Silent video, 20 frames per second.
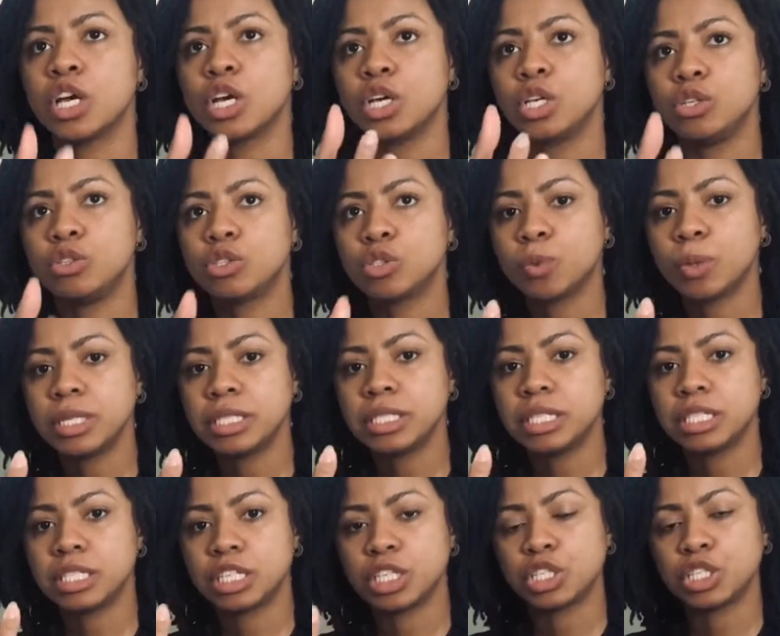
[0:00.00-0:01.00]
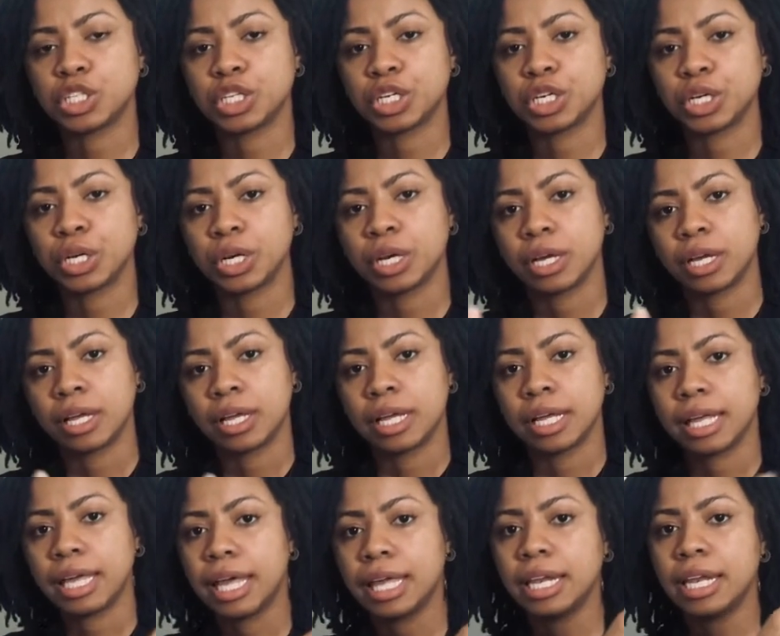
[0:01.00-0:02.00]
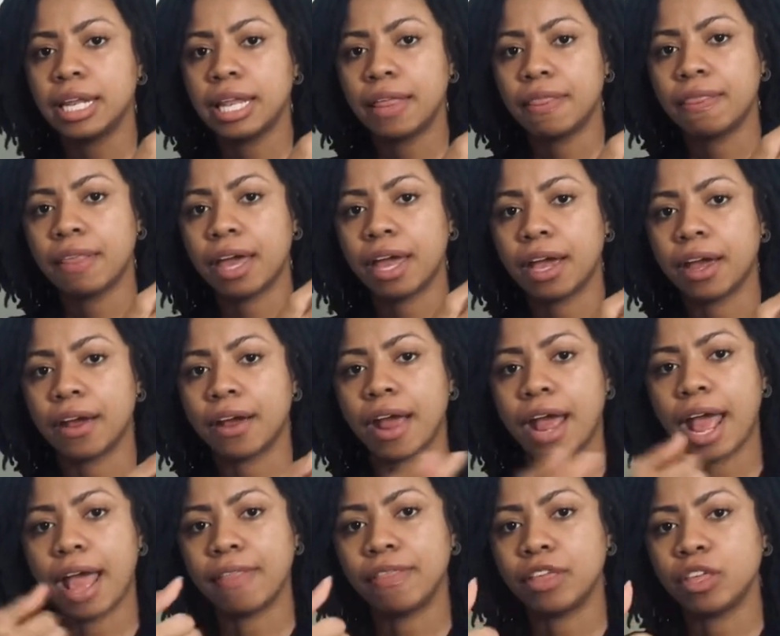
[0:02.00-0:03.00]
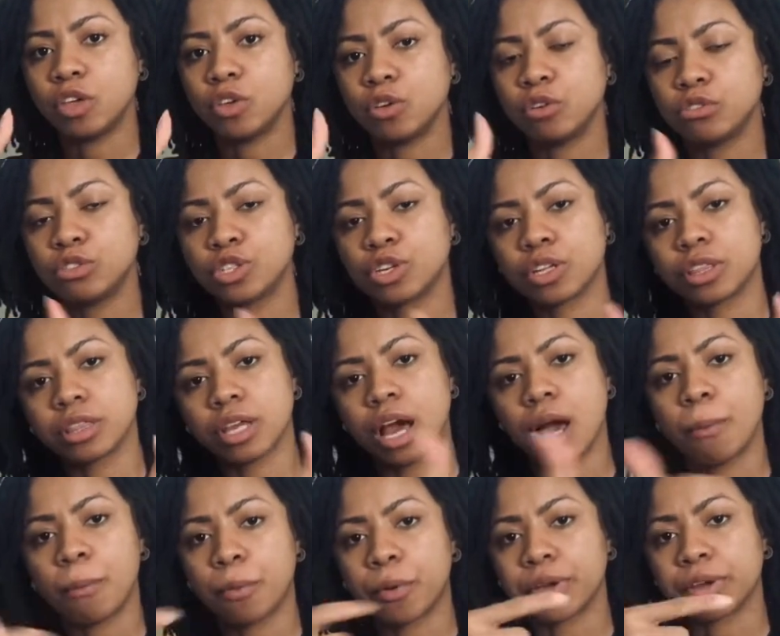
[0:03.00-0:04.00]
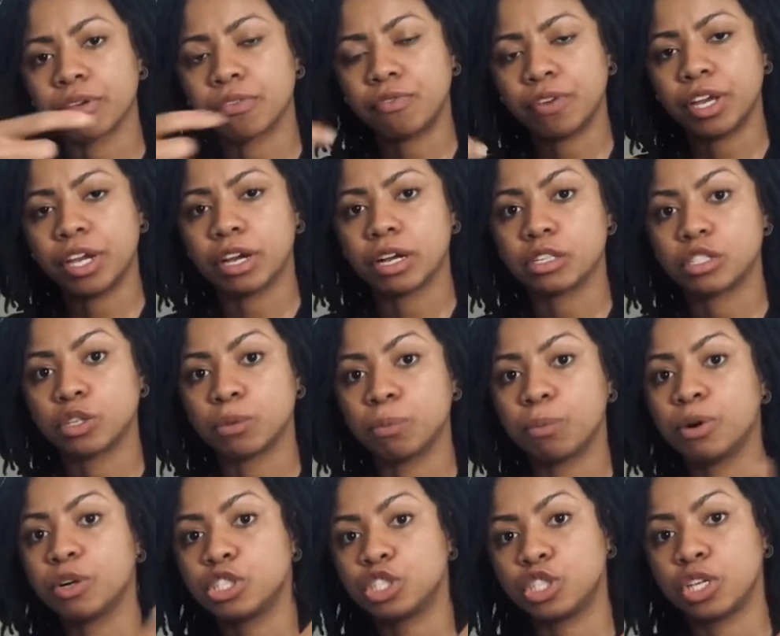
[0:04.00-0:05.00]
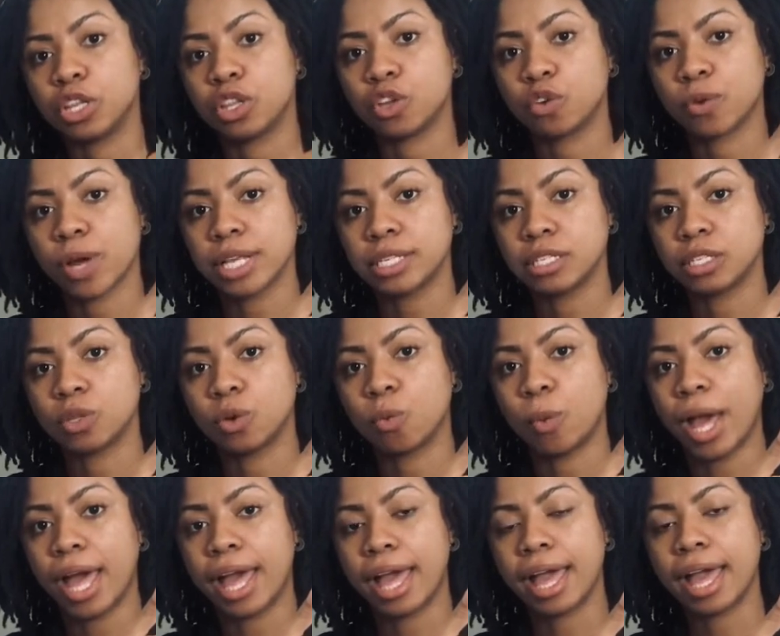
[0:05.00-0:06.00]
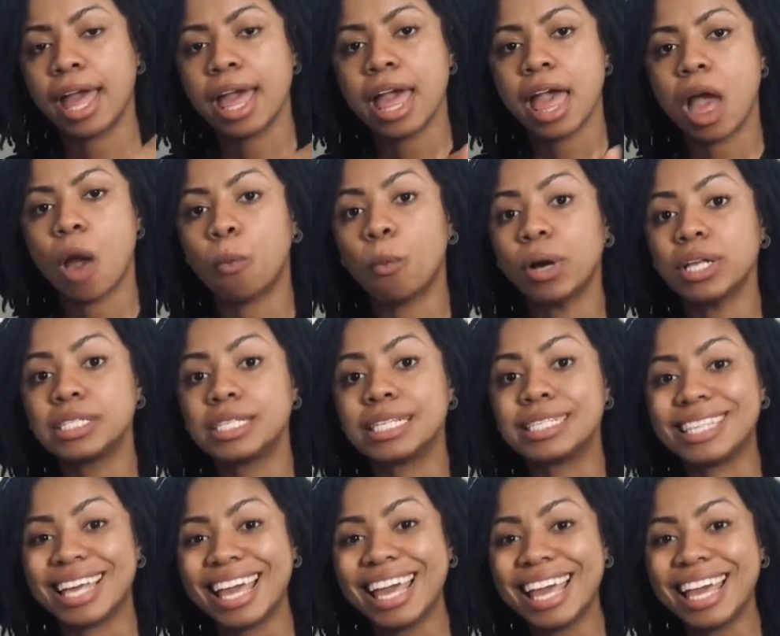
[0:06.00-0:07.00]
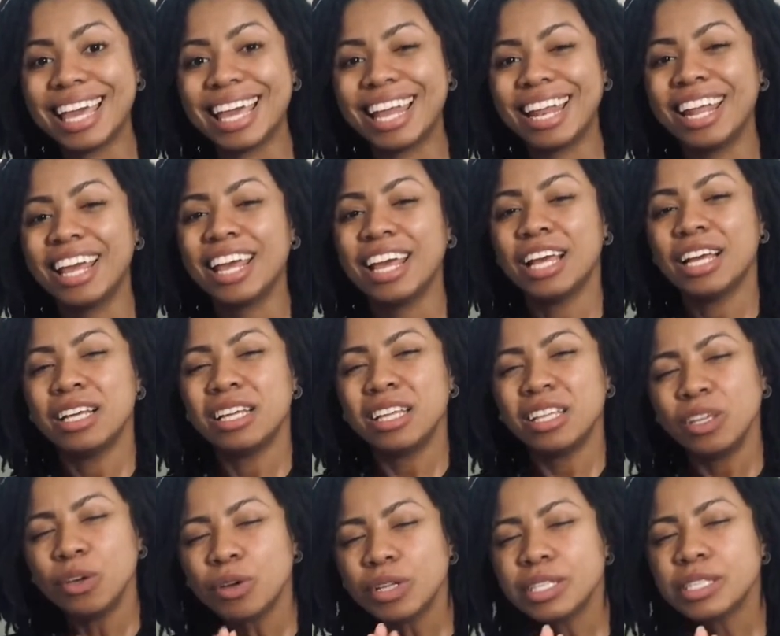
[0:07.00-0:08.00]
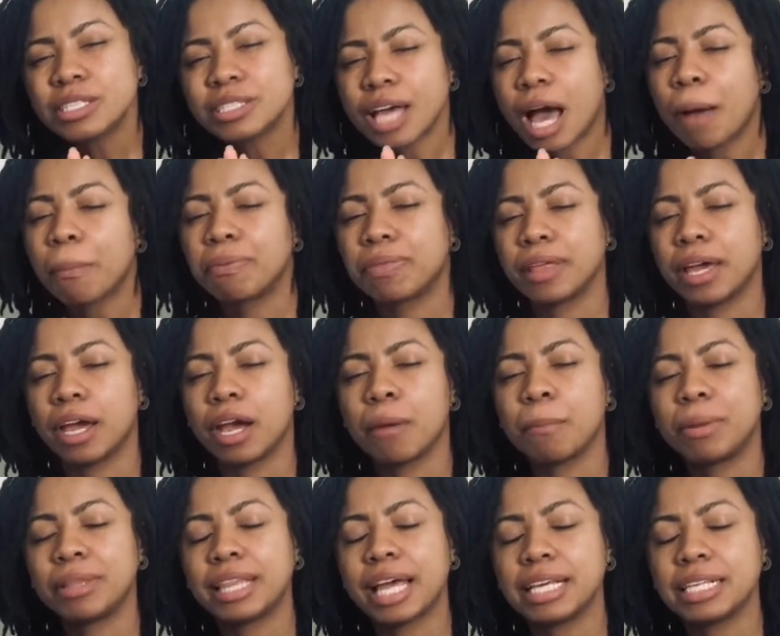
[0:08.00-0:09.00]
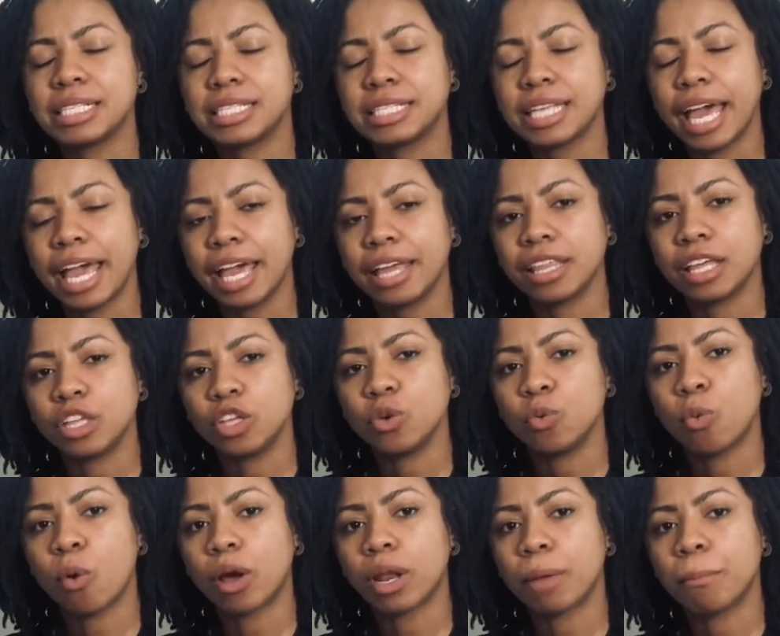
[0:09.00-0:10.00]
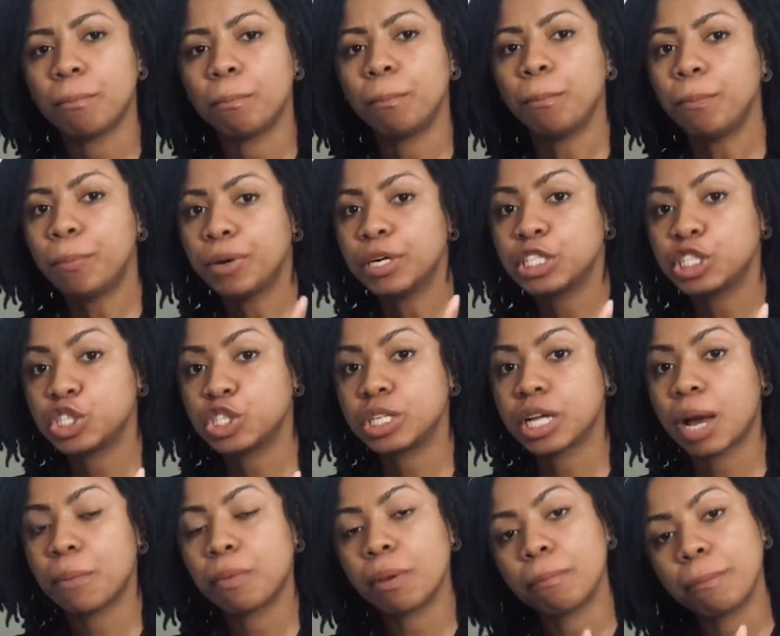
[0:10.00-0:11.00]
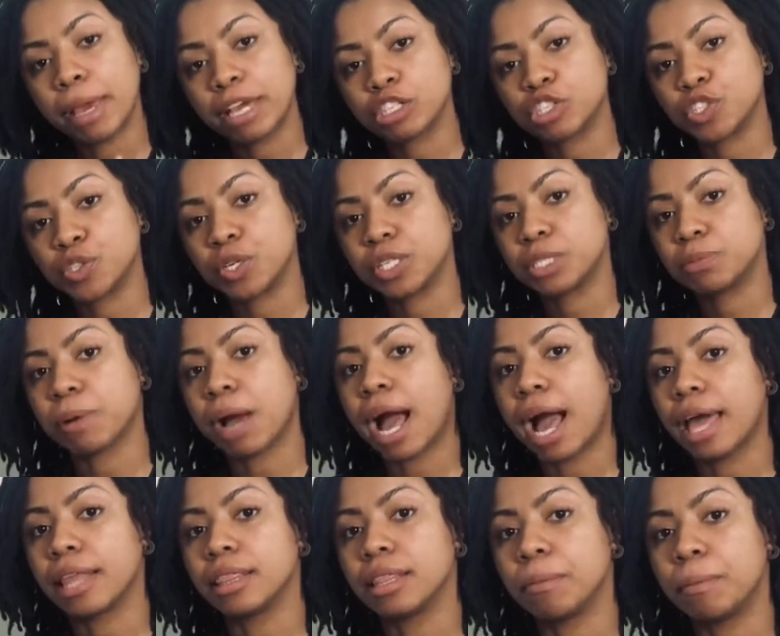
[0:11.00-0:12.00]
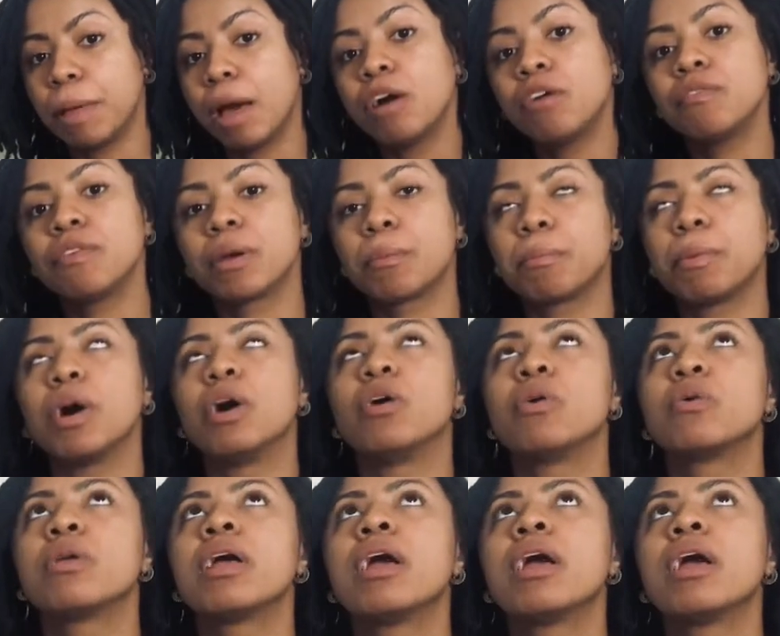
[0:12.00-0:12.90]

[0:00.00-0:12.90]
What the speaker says: you squeeze the center, get it in there, and then you use your thumb or your finger to push it the rest of the way. And once it's in, you can stop there, but they say that you want to push it up and make sure it's behind the pelvic bone.